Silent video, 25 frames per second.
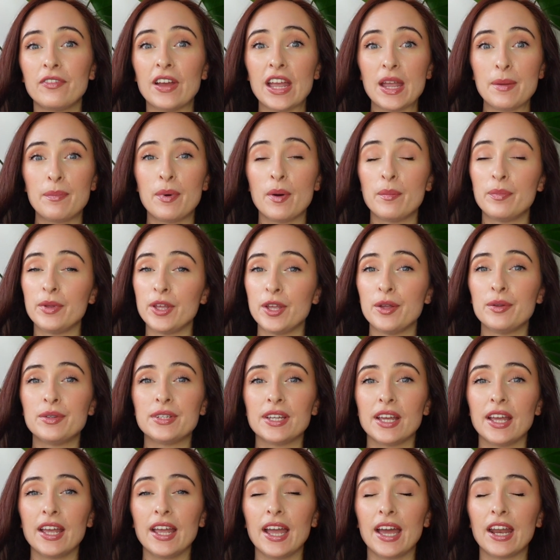Vapor
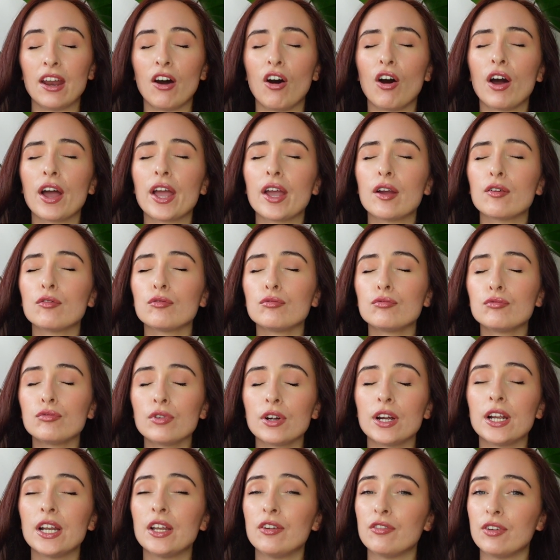Beauty, and I
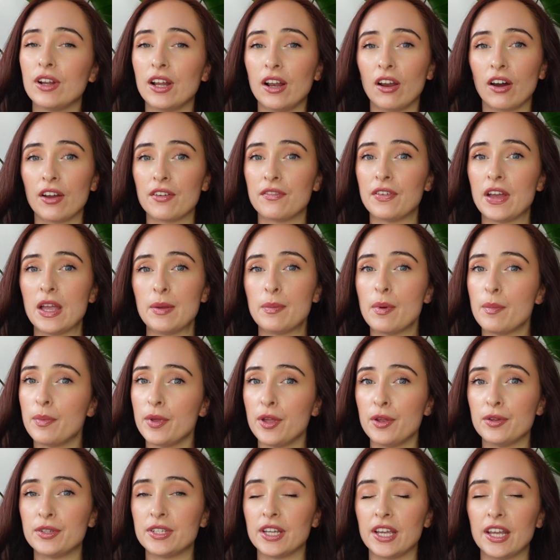really like Vapor
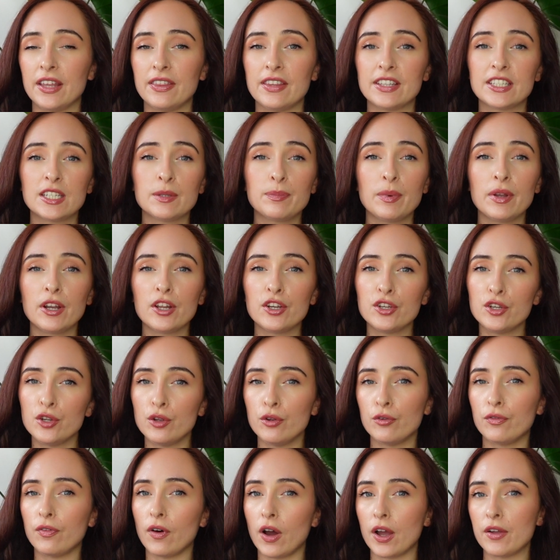Beauty. This has been a
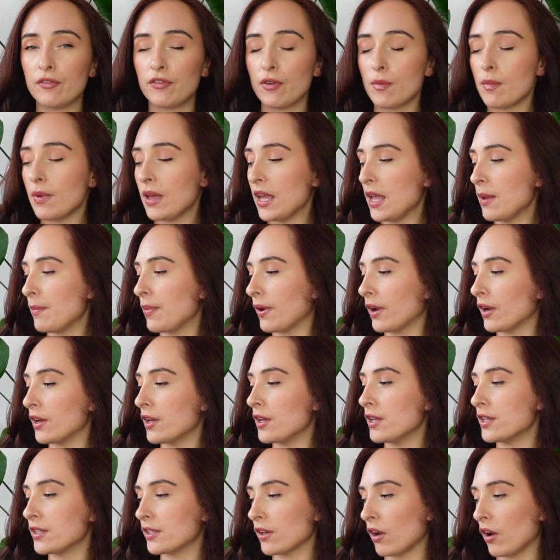new find for me
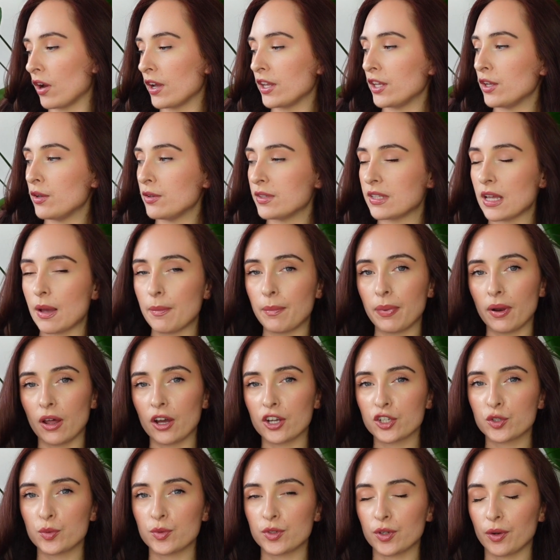because I use their
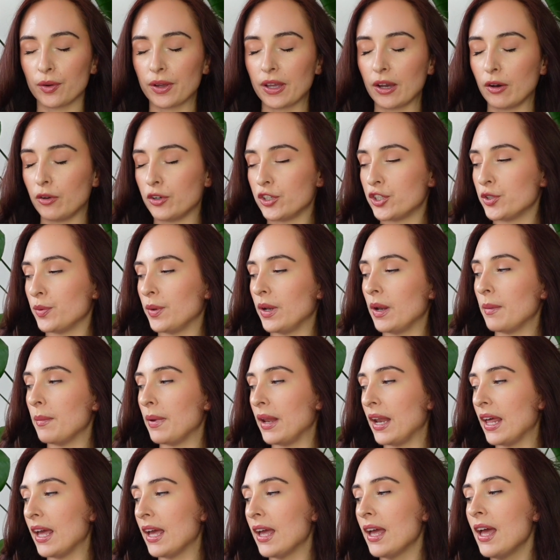blush, which I'll get onto in a
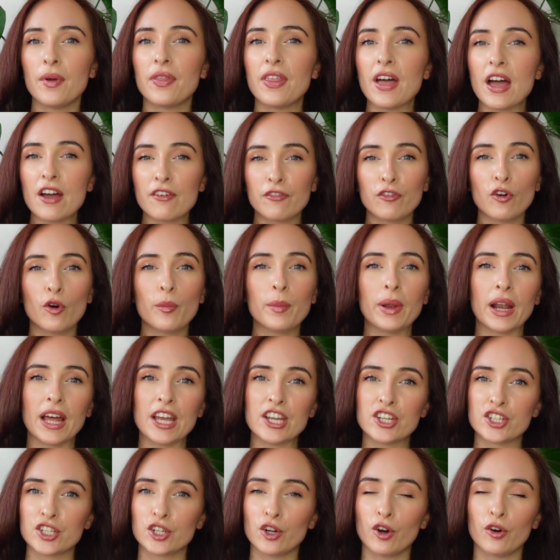minute. But their
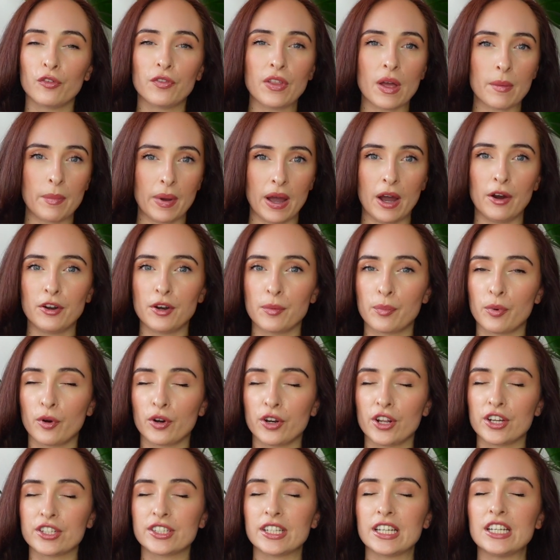formulation of their powder
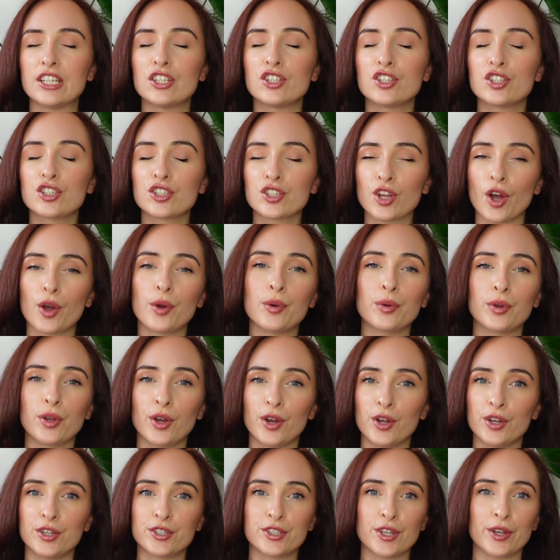products is so
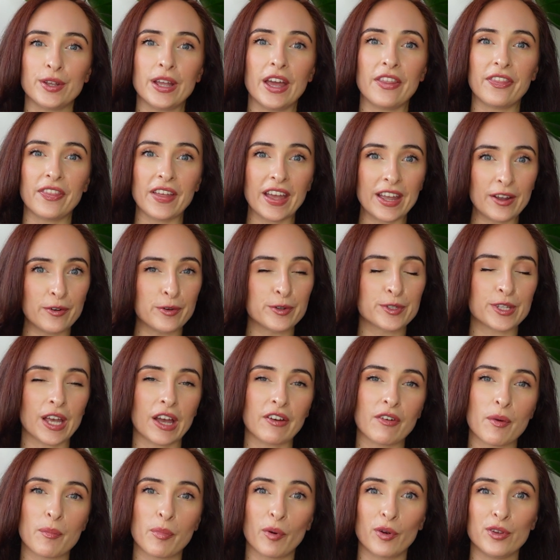good. So yeah, they also
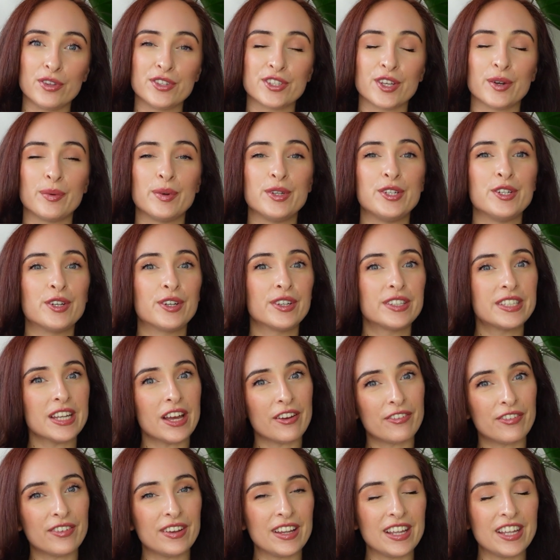have a bronzer which you could
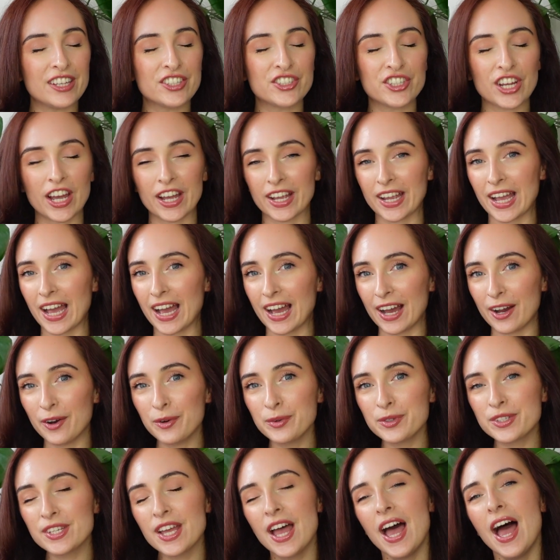definitely check
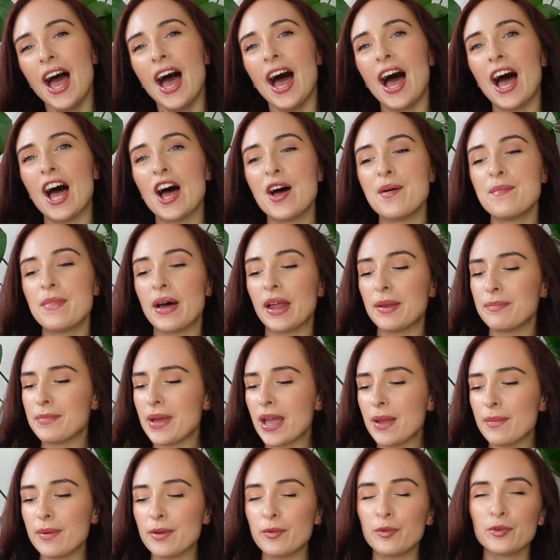out. And
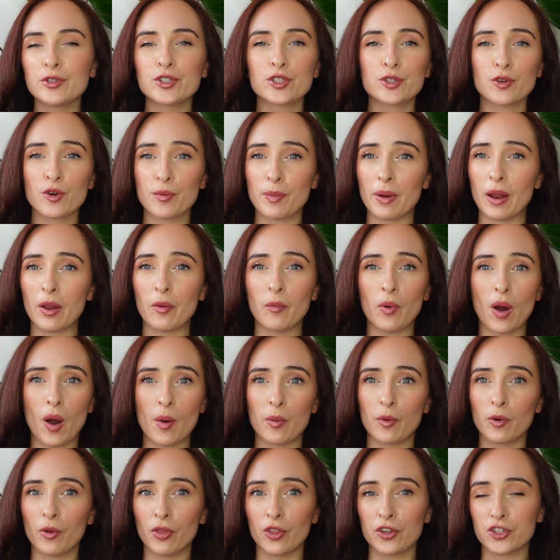maybe we'll just talk about it
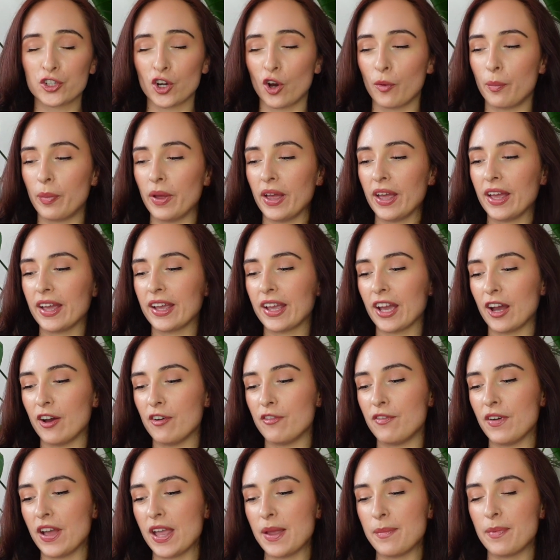while we're on the topic
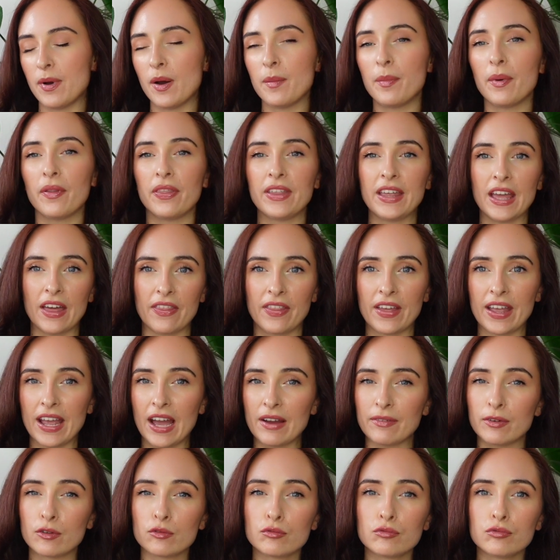of Vapor, but yeah, they
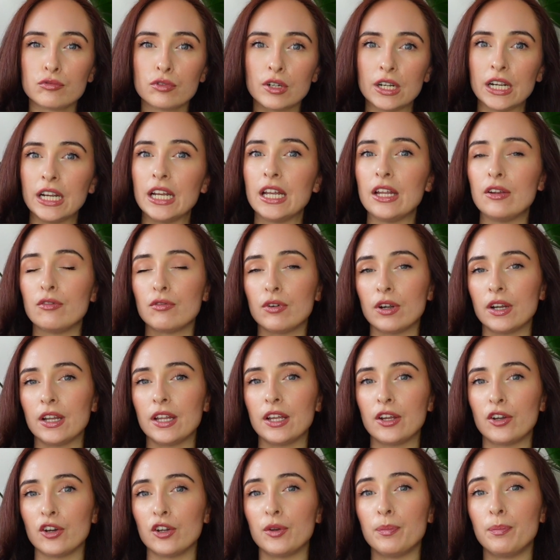have a
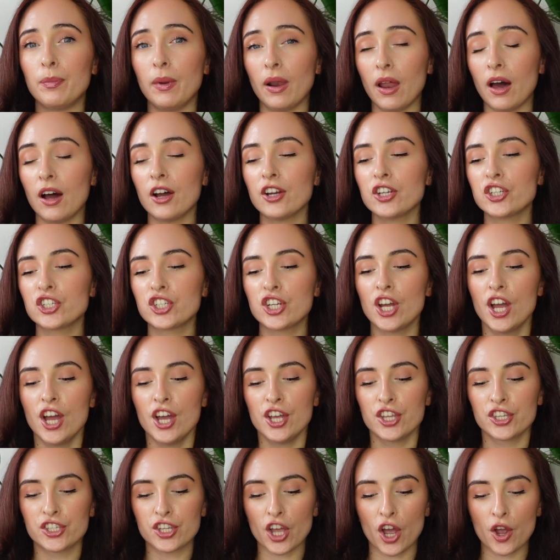really good blush.
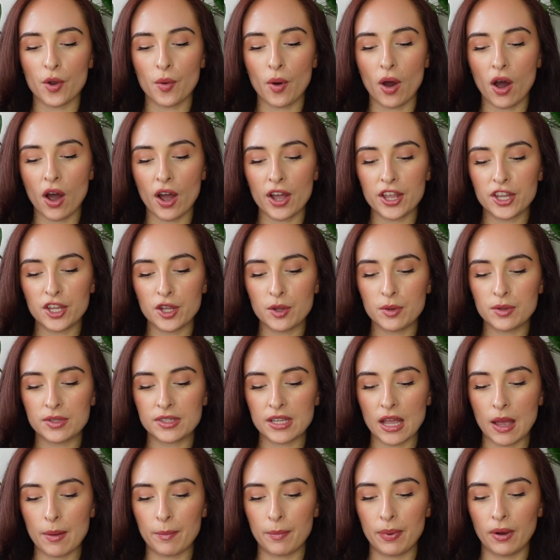So I use
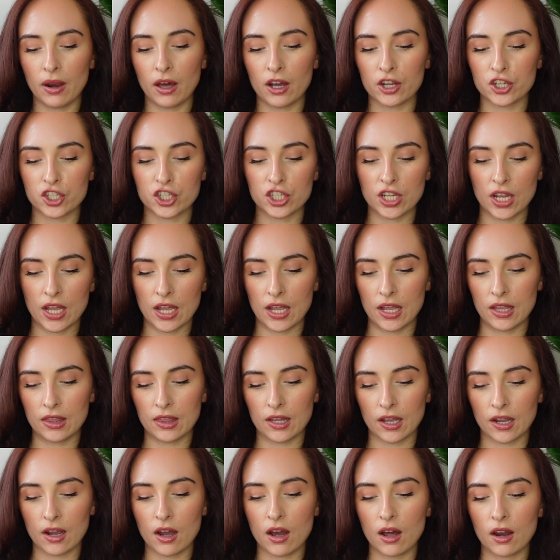their blush
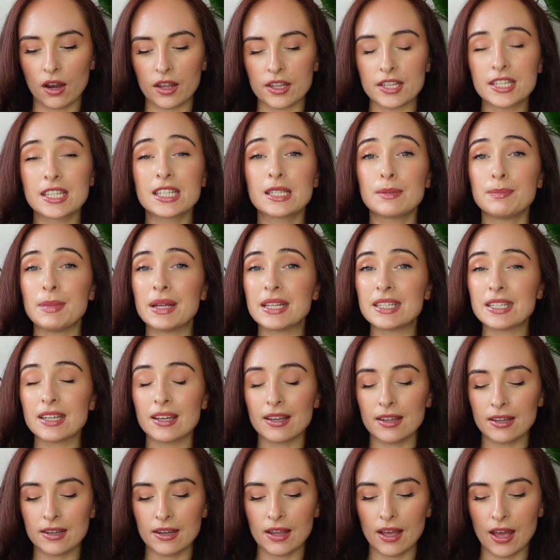in the colour
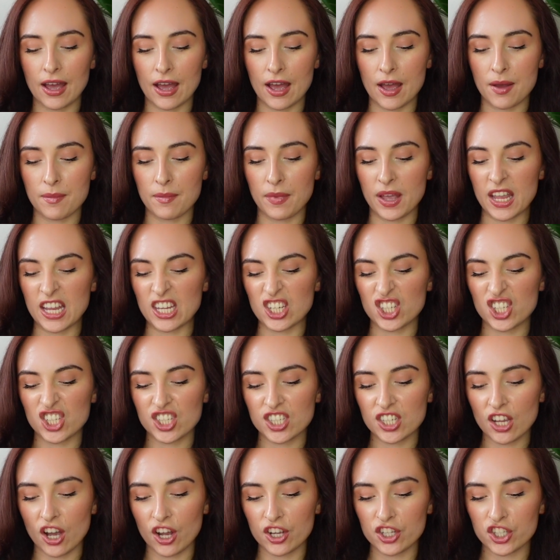Smitten. It's
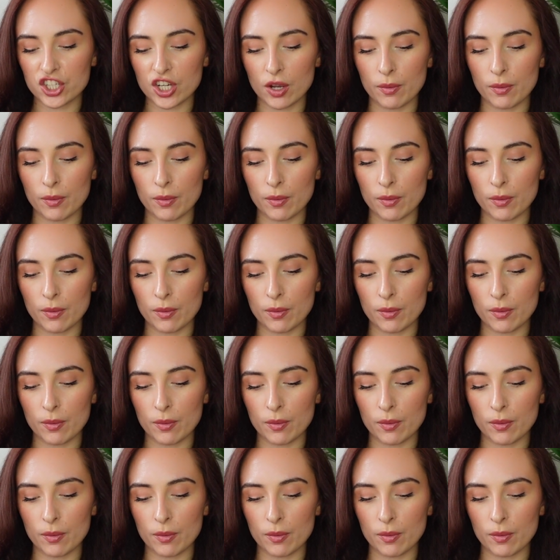such